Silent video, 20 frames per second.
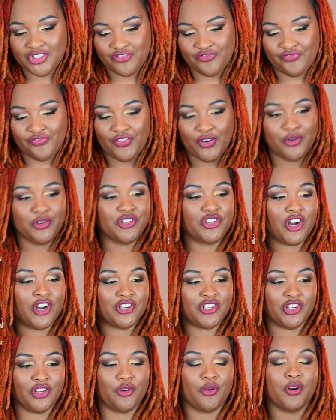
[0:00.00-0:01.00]
phone
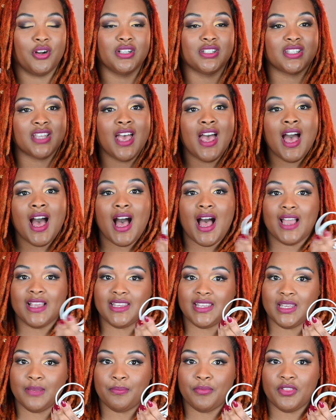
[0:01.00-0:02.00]
charging cords. I
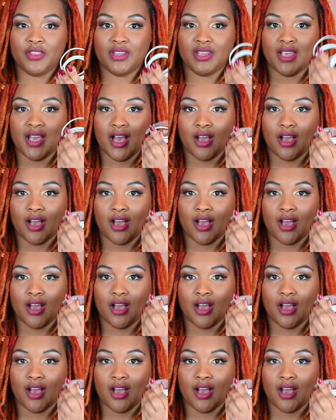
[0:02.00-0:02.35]
keep the